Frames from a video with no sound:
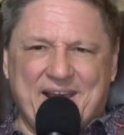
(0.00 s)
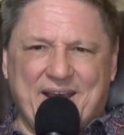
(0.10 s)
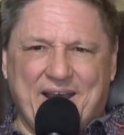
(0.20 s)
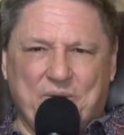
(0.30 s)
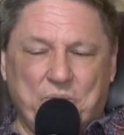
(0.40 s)

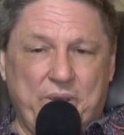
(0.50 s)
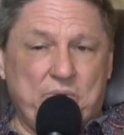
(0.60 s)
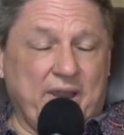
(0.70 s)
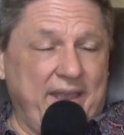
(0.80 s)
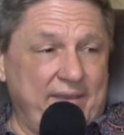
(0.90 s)
uh, we
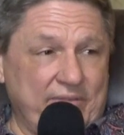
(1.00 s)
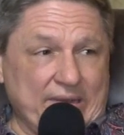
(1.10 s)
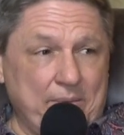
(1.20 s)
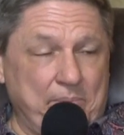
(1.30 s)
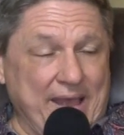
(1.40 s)
were
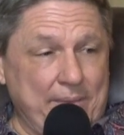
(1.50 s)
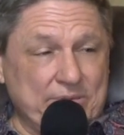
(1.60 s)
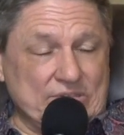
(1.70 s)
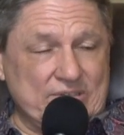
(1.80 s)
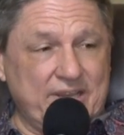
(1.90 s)
having a
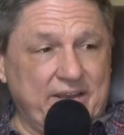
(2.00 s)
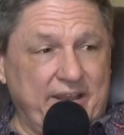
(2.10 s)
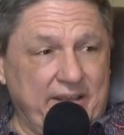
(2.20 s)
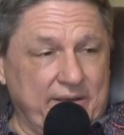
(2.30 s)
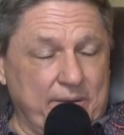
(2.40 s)
Bible
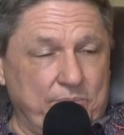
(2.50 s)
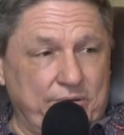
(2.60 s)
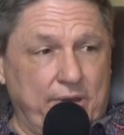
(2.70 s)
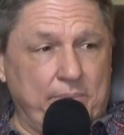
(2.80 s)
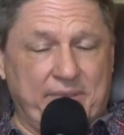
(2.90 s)
study and a
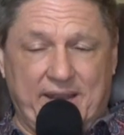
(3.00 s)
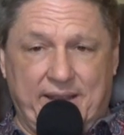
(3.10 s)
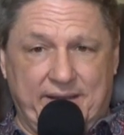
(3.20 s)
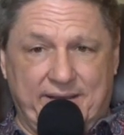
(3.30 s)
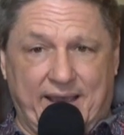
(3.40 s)
prayer
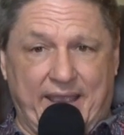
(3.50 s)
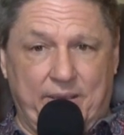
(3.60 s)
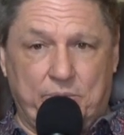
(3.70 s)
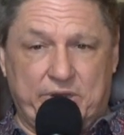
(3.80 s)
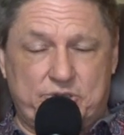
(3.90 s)
meeting night,
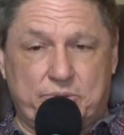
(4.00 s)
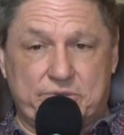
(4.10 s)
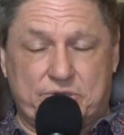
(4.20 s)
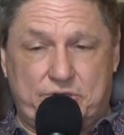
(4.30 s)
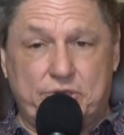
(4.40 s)
which
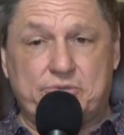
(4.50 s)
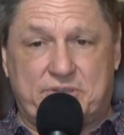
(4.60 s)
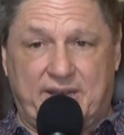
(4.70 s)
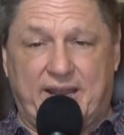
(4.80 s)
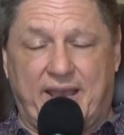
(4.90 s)
was
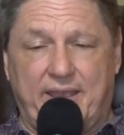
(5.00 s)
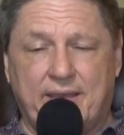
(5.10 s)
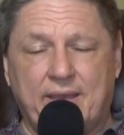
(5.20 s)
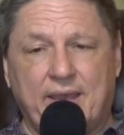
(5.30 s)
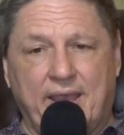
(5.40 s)
Tuesday night.
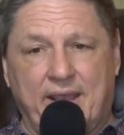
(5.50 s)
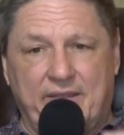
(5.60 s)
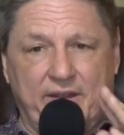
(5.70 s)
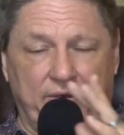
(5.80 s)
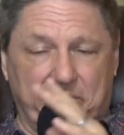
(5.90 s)

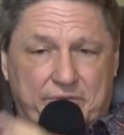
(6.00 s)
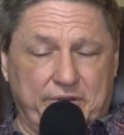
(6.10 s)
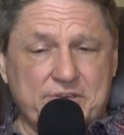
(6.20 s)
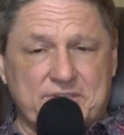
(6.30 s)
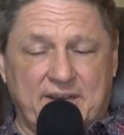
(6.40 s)
And then on
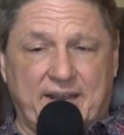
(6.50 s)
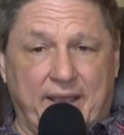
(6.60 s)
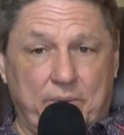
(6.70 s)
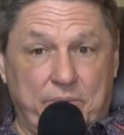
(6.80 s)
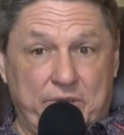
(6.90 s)
Thursday
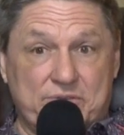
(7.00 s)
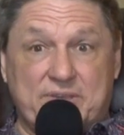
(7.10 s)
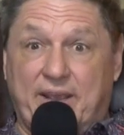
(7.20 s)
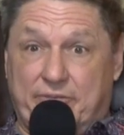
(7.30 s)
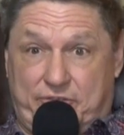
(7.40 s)
night, we
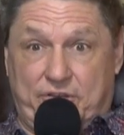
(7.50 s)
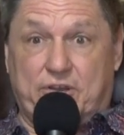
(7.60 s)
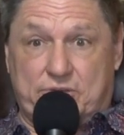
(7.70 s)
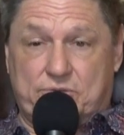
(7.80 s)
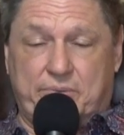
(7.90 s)
used to have
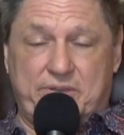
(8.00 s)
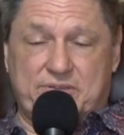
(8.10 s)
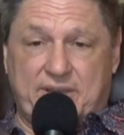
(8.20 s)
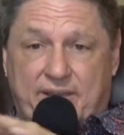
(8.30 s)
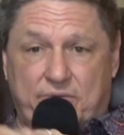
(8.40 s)
church. We
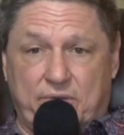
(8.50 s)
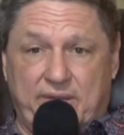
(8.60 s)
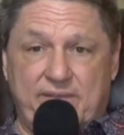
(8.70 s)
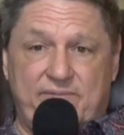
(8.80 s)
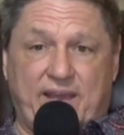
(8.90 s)
used to have an
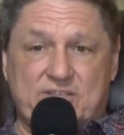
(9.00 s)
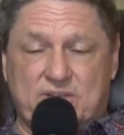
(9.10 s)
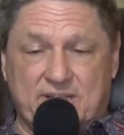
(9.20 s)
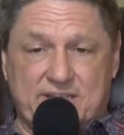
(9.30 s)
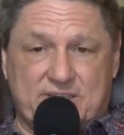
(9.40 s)

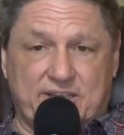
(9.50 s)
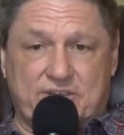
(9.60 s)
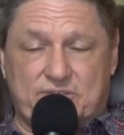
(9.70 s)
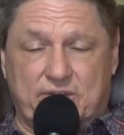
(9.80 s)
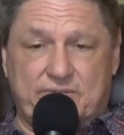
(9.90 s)

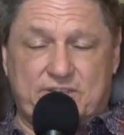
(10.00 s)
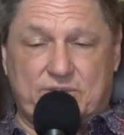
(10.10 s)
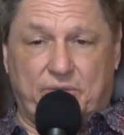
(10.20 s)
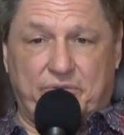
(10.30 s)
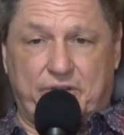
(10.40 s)
evangelistic
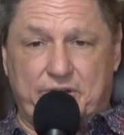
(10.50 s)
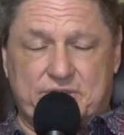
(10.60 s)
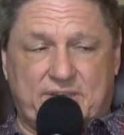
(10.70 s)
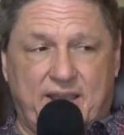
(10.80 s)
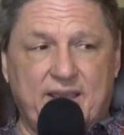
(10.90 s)
service on
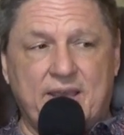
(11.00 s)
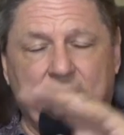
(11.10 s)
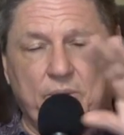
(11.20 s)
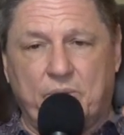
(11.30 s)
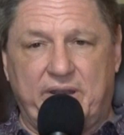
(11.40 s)
Thursday.
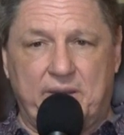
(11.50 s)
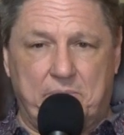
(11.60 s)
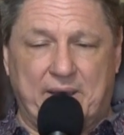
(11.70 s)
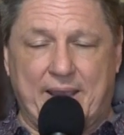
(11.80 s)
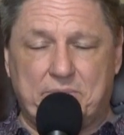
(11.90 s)
We
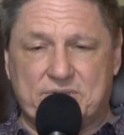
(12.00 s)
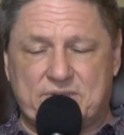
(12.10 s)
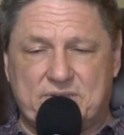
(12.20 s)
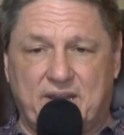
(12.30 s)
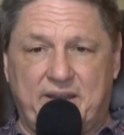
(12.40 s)
did Bible
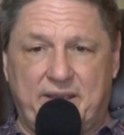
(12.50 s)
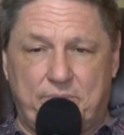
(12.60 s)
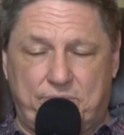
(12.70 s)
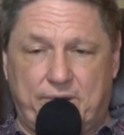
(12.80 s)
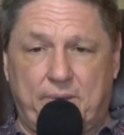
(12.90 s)
study
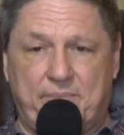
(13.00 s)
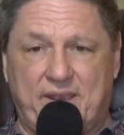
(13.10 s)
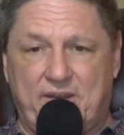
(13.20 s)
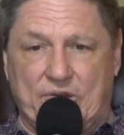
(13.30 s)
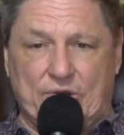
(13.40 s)
and prayer
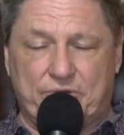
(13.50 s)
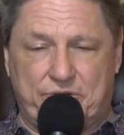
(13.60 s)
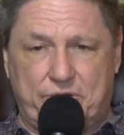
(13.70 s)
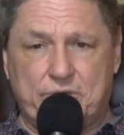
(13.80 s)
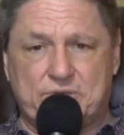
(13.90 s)
meeting on
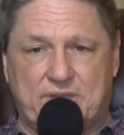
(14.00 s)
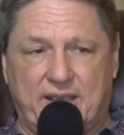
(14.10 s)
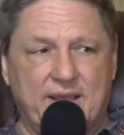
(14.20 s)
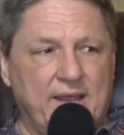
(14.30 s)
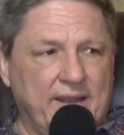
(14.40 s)

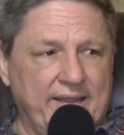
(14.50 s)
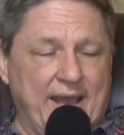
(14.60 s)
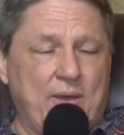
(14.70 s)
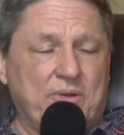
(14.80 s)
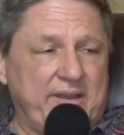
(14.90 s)
Tuesday.
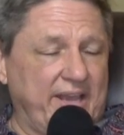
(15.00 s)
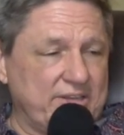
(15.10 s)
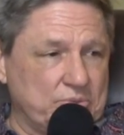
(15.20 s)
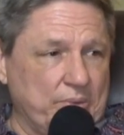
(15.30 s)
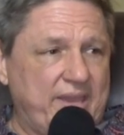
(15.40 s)

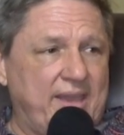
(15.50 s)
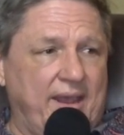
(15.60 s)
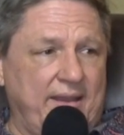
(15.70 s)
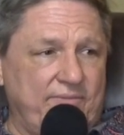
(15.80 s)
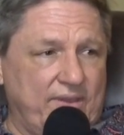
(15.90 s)
Nowadays, we
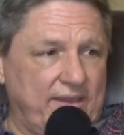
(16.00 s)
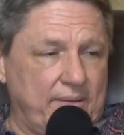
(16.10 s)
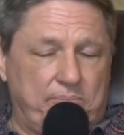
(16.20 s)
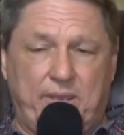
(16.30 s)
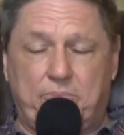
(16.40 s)
can't even
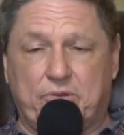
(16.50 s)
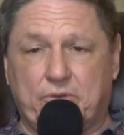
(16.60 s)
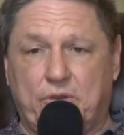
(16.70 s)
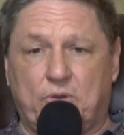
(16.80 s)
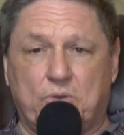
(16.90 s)
get people
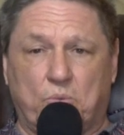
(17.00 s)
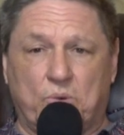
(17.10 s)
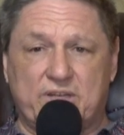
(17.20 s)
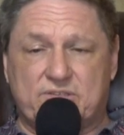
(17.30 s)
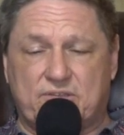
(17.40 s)
to go to
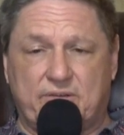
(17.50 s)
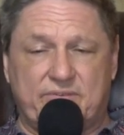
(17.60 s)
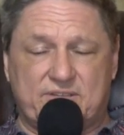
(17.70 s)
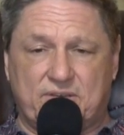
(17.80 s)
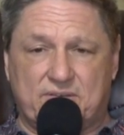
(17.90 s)
one
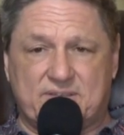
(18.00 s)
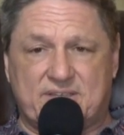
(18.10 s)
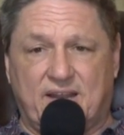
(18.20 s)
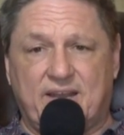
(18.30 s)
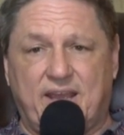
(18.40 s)
service on
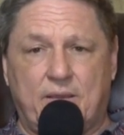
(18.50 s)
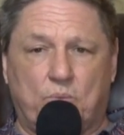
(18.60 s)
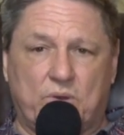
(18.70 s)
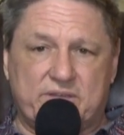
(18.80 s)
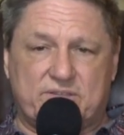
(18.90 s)
Sunday
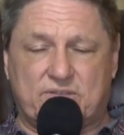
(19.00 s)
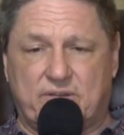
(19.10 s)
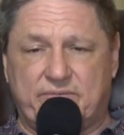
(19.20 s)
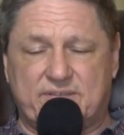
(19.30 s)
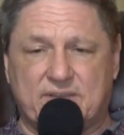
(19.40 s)
and one
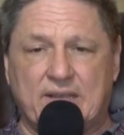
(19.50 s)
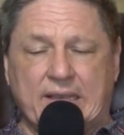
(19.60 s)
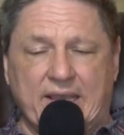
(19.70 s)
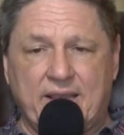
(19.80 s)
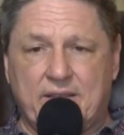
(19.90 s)

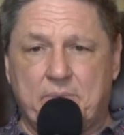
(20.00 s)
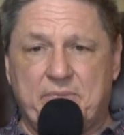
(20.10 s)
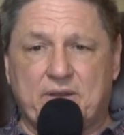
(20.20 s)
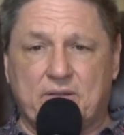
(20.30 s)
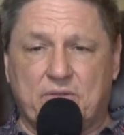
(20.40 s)
service in the
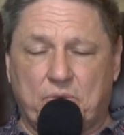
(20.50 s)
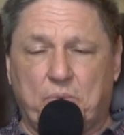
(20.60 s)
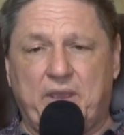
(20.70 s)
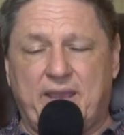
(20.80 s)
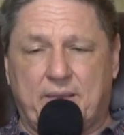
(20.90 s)
middle of the
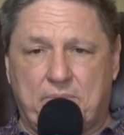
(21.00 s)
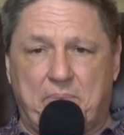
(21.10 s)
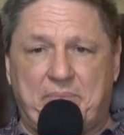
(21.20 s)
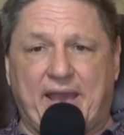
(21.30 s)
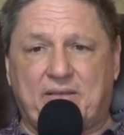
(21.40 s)
week.
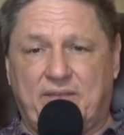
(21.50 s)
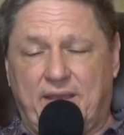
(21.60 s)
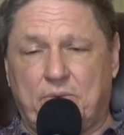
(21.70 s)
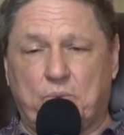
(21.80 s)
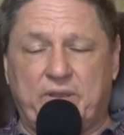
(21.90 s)
But back
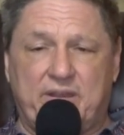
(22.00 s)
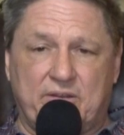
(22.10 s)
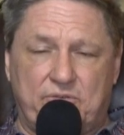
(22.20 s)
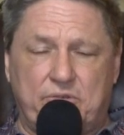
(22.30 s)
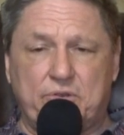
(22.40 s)
then, we
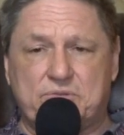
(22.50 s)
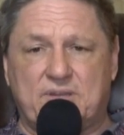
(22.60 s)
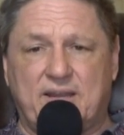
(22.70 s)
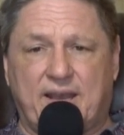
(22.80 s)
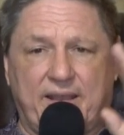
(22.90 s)
did
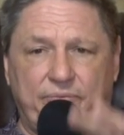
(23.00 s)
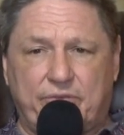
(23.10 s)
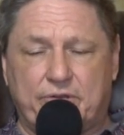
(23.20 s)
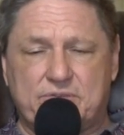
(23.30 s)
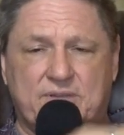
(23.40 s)
Tuesday night,
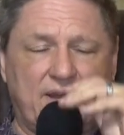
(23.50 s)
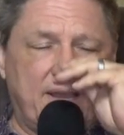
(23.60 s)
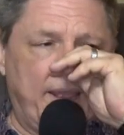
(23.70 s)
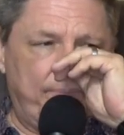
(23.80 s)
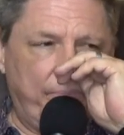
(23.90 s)
Thursday
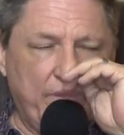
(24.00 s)
night.